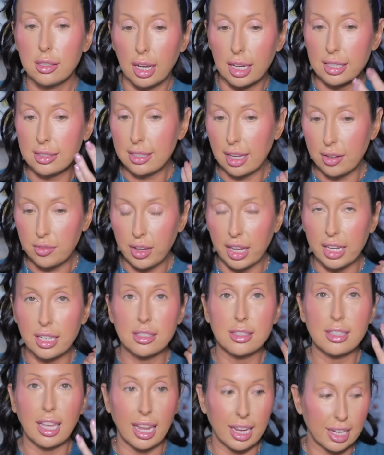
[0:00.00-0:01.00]
a set
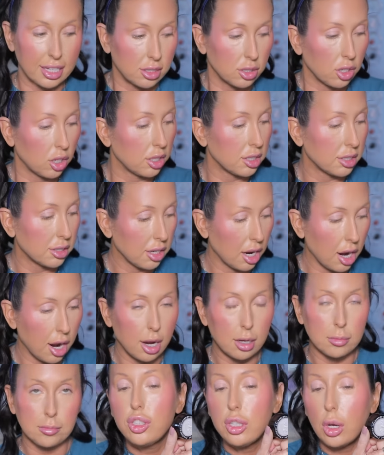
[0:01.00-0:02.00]
face and on
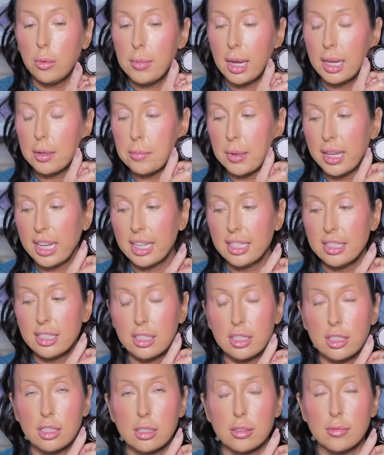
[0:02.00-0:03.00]
top. So my
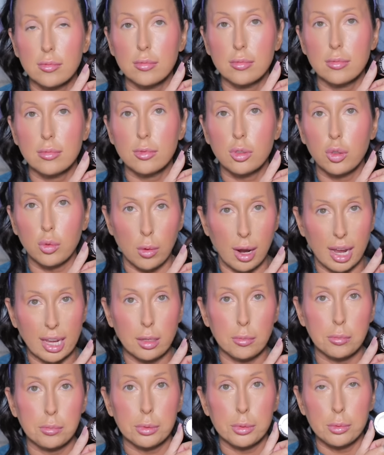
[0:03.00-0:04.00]
biggest
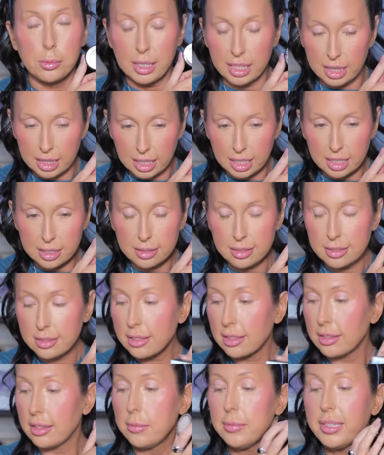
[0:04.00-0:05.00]
gripe with
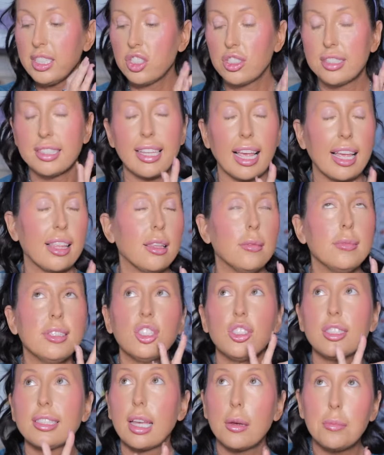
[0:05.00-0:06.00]
this, let me
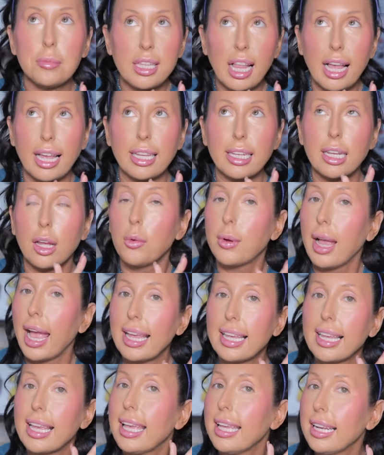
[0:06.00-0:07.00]
just complain,
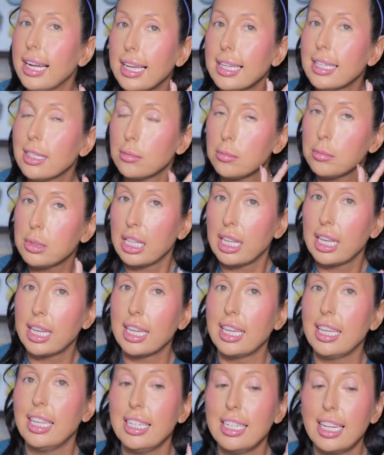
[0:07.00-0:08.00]
okay? Can I complain?